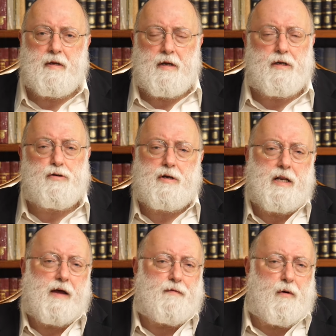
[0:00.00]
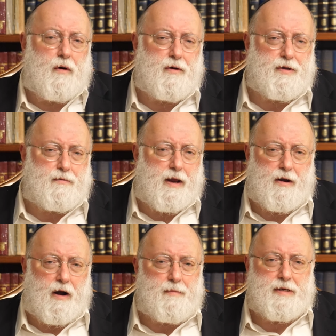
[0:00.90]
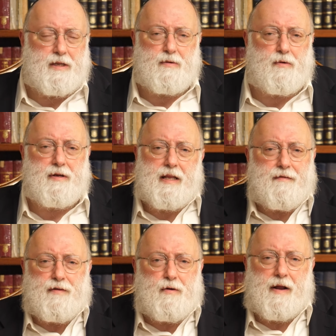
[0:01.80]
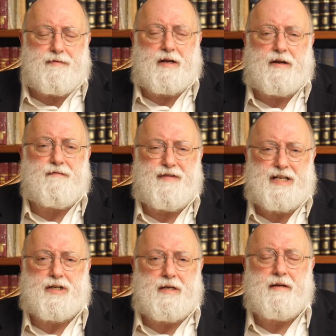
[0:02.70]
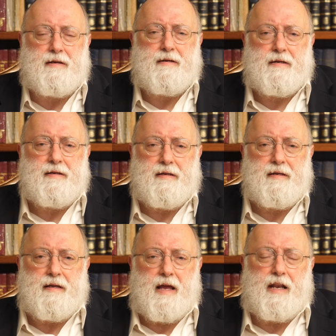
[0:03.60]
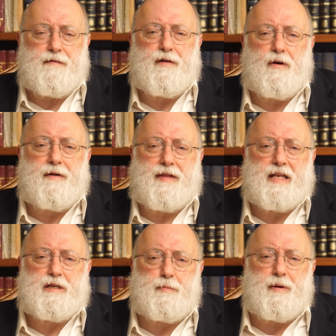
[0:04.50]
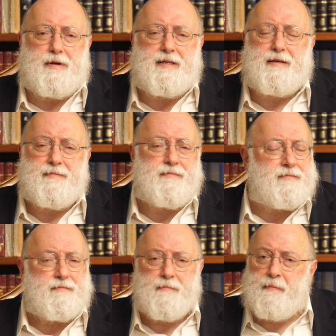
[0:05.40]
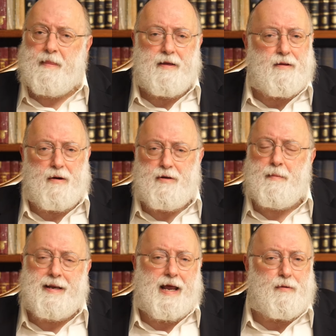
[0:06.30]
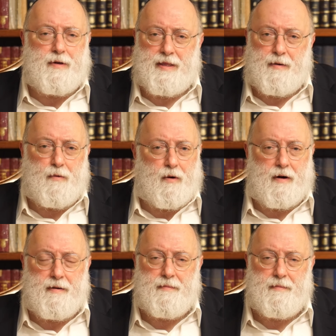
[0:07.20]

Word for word: Because you can have all the great armies in the world, and if you don't have the conviction, and if you don't have that spirit, no, you may not win that war.